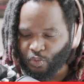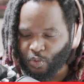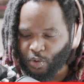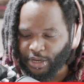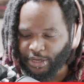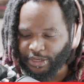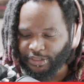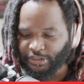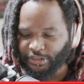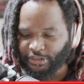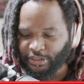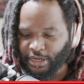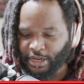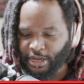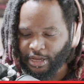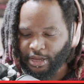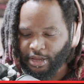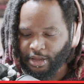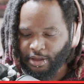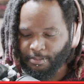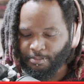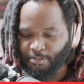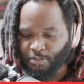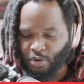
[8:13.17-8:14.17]
was
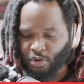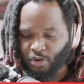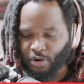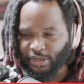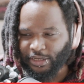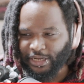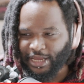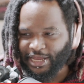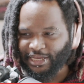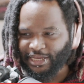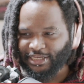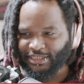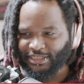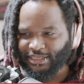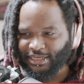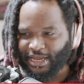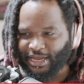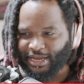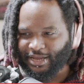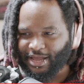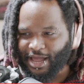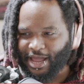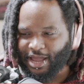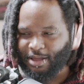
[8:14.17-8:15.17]
more or less
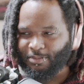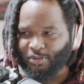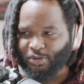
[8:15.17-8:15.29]
like